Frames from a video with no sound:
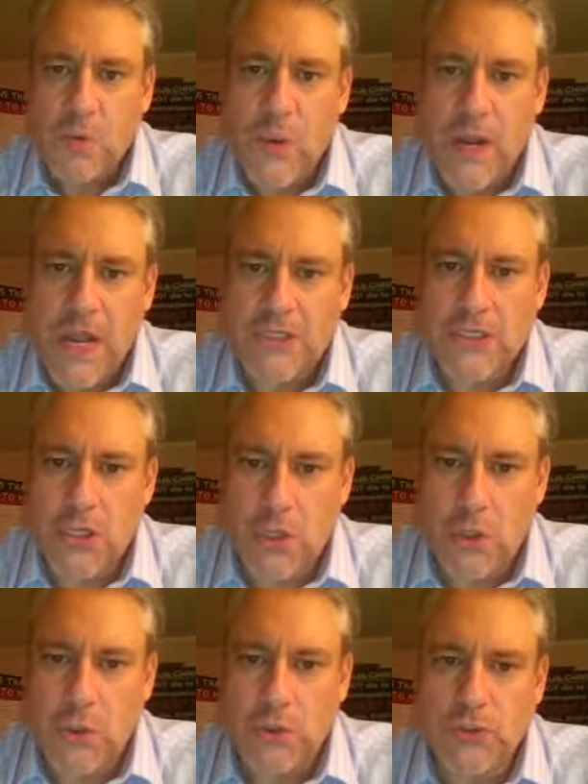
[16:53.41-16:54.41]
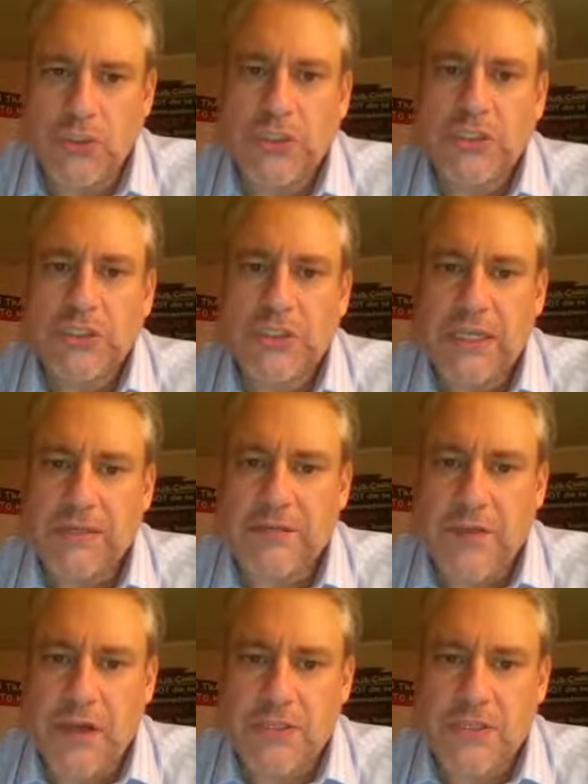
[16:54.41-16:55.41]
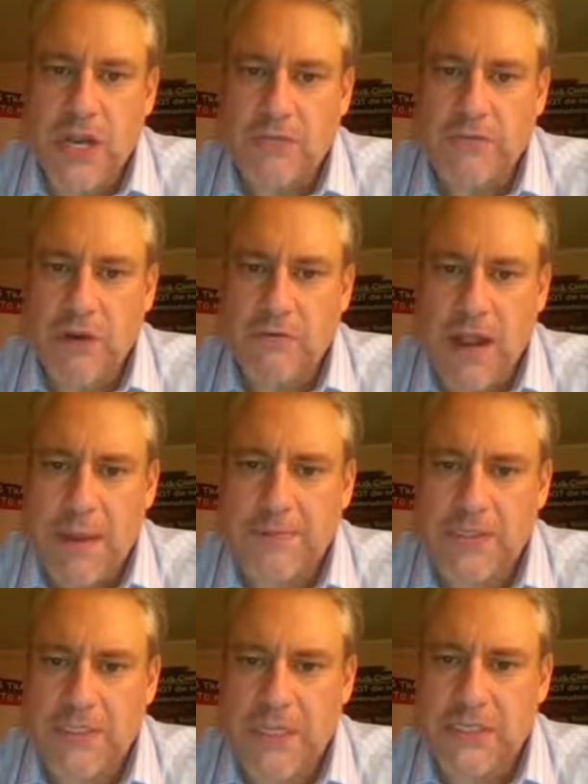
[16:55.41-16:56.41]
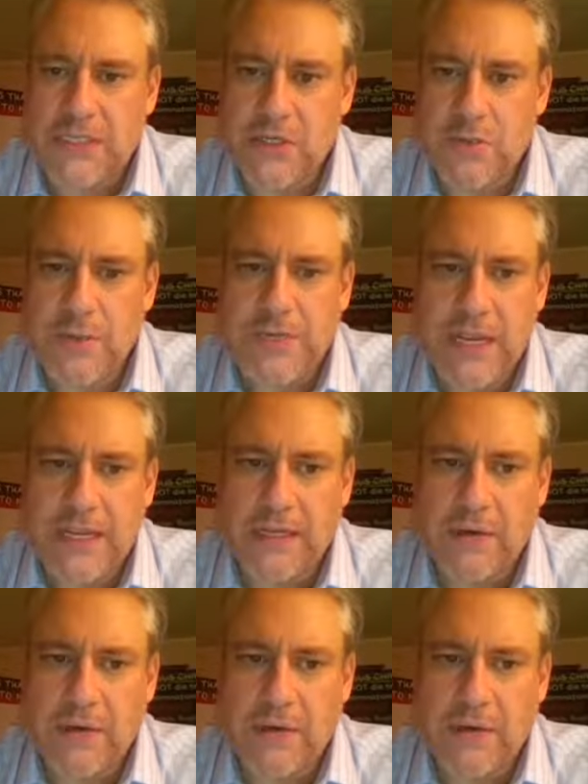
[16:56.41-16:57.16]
We are told that the false doctrine of rapture says that you'll be taken.